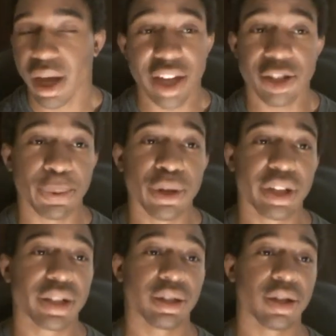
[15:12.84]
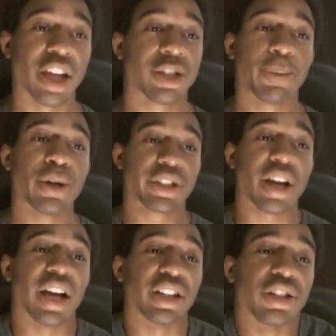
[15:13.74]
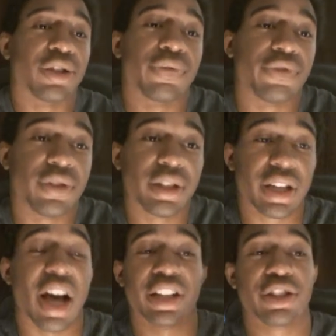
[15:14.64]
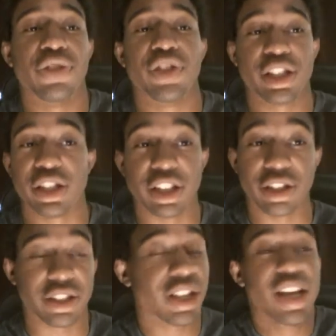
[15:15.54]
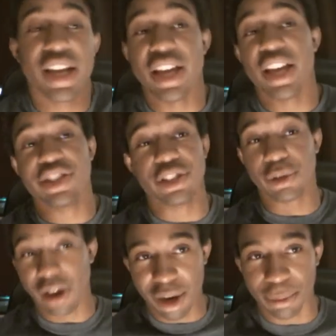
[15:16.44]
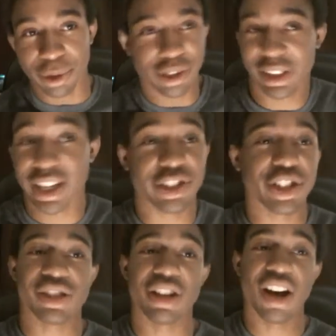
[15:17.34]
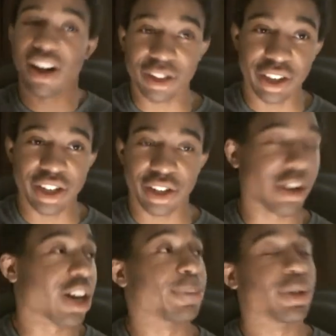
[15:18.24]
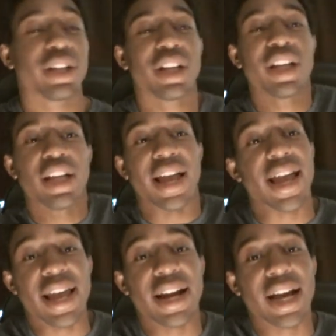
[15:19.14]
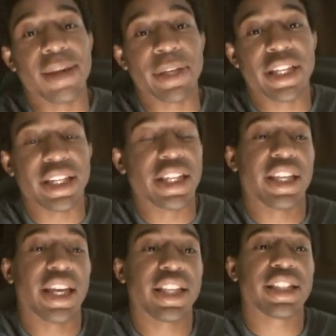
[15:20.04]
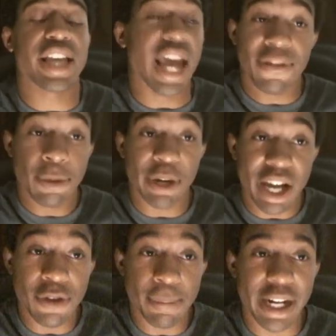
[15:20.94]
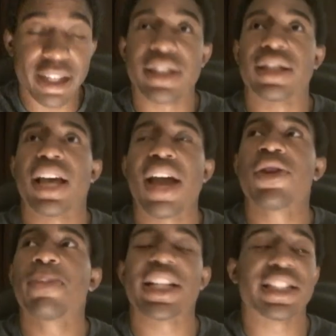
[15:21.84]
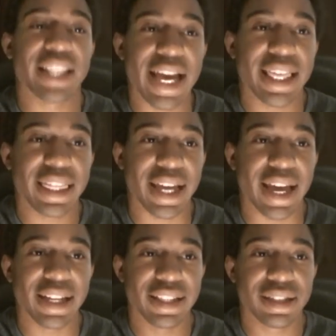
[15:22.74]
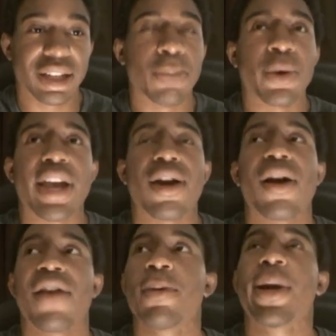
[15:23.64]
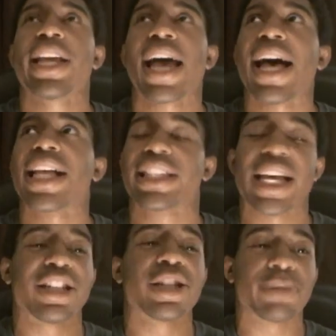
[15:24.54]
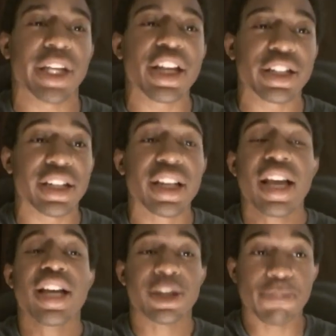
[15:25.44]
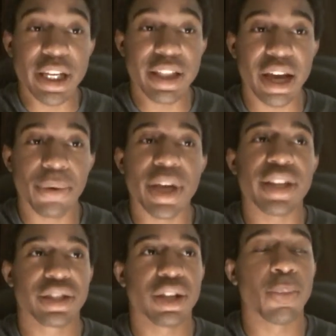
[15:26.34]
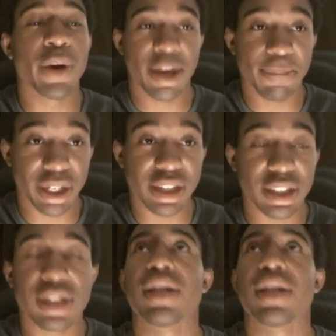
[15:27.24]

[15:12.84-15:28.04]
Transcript: I suppose cognitive dissonance is incredible, like just utterly incredible. And I mean, everybody's like that in some way, or everybody has that temptation to be that way in some way, because